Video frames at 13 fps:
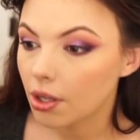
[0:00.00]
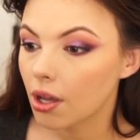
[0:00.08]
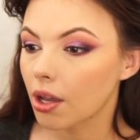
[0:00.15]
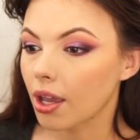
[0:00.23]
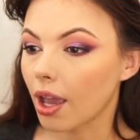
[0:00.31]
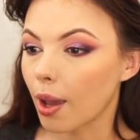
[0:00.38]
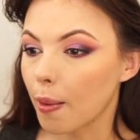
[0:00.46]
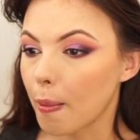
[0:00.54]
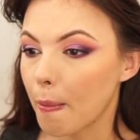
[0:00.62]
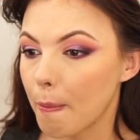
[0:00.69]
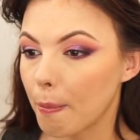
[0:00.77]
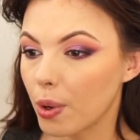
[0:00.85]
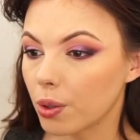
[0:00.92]
Okay.
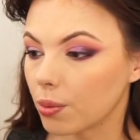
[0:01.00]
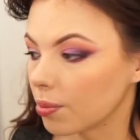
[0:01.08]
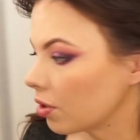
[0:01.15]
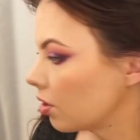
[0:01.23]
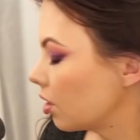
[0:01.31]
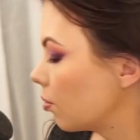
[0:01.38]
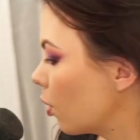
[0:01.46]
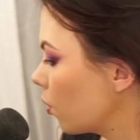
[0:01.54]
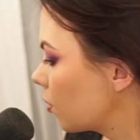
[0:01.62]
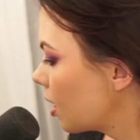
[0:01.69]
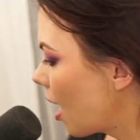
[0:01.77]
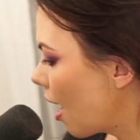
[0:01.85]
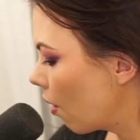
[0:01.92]
Boom.
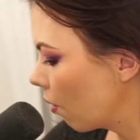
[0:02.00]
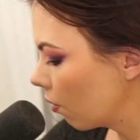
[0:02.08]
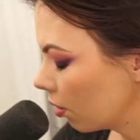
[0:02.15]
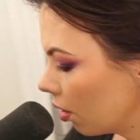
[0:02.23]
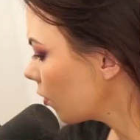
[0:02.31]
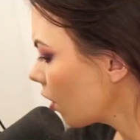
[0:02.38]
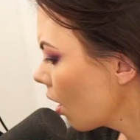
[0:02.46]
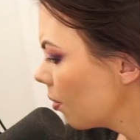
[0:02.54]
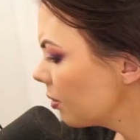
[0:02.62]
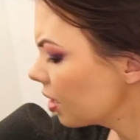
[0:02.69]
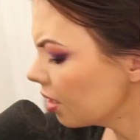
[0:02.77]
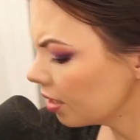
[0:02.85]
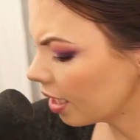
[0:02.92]
Smoked out. I'm
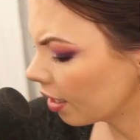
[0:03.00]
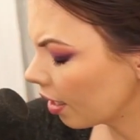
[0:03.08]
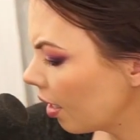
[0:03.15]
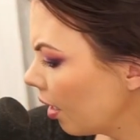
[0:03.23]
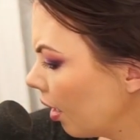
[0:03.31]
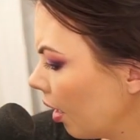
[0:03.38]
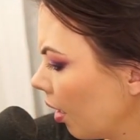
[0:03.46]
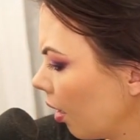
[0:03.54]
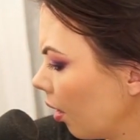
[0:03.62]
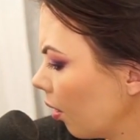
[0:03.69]
just going to take a